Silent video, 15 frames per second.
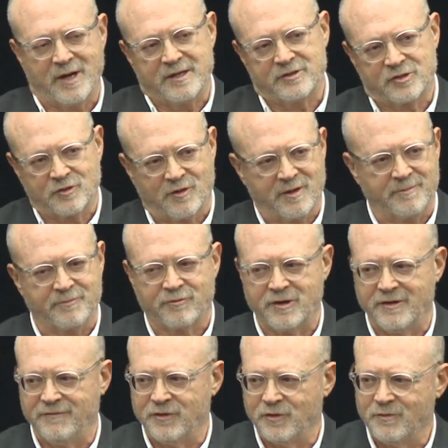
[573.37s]
I saw the
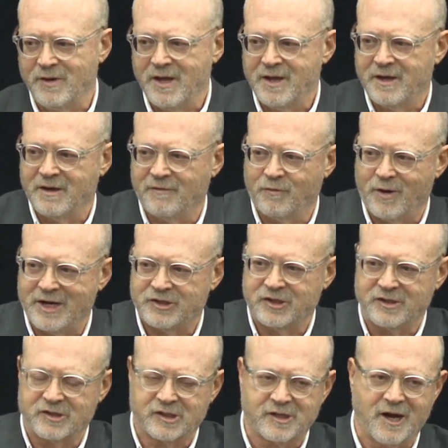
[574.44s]
preview of
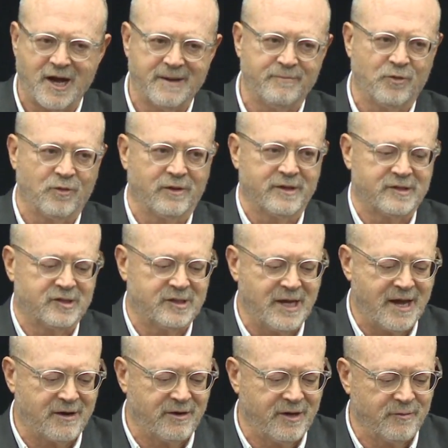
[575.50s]
watching Skyfall on
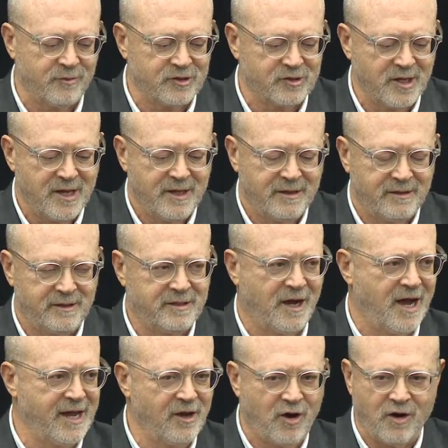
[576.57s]
Saturday was
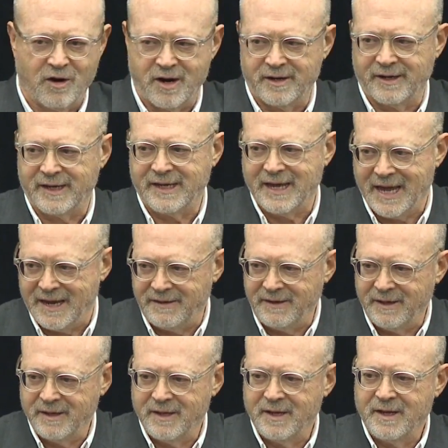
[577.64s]
Die Hard
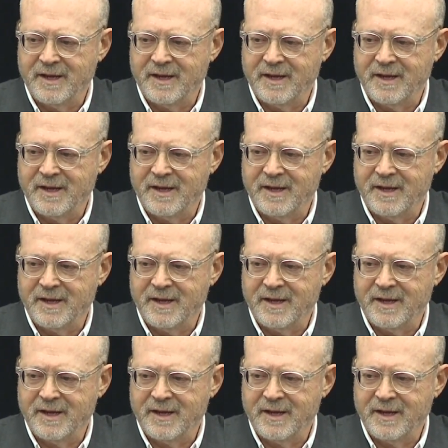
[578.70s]
again.